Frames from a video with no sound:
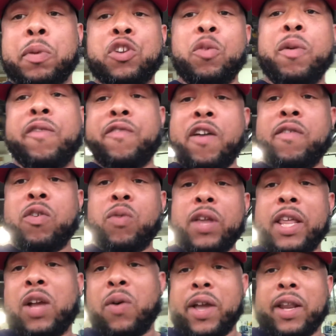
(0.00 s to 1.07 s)
do me a favor
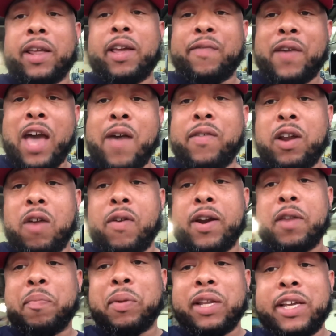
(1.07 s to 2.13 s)
really quickly, if you haven't
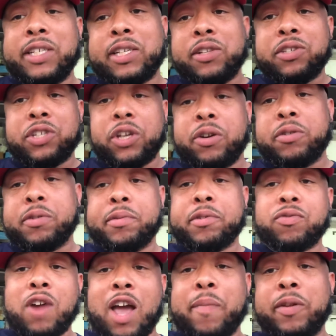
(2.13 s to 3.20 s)
already, please consider
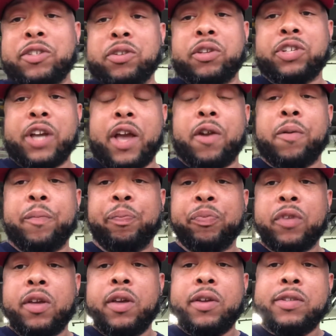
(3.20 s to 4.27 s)
subscribing to the channel.
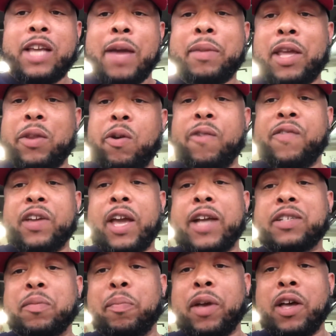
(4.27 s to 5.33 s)
Tap that
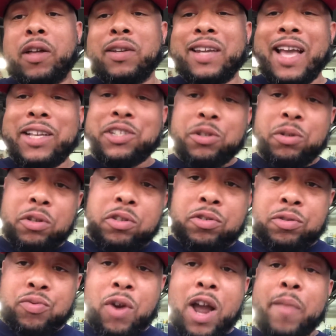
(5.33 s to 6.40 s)
notification bell next to the
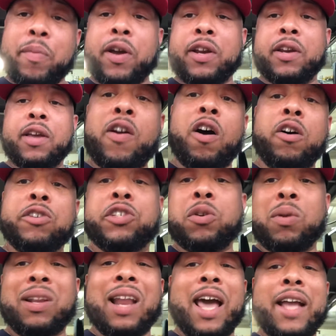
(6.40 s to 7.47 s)
subscribe button. Also
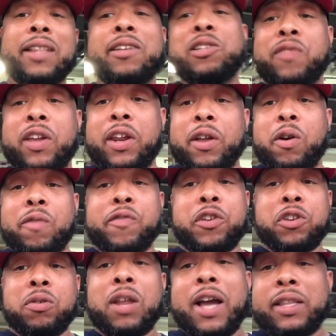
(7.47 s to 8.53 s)
like this video if you
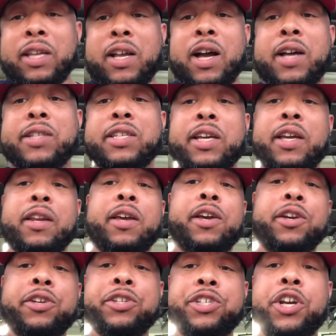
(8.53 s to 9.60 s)
do like the content.
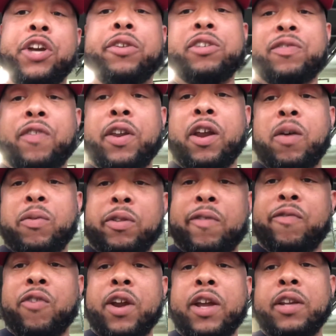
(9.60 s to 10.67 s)
Share this video with a
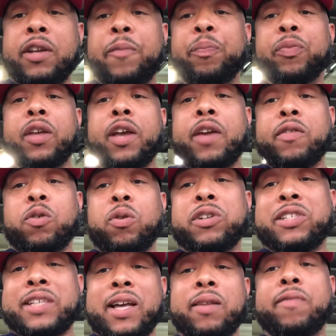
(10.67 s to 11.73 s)
friend, and of
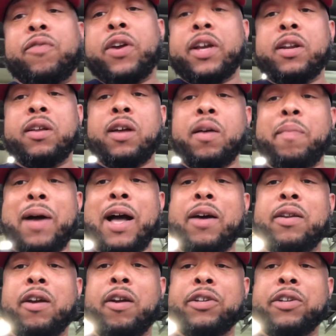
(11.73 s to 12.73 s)
course tell a friend about our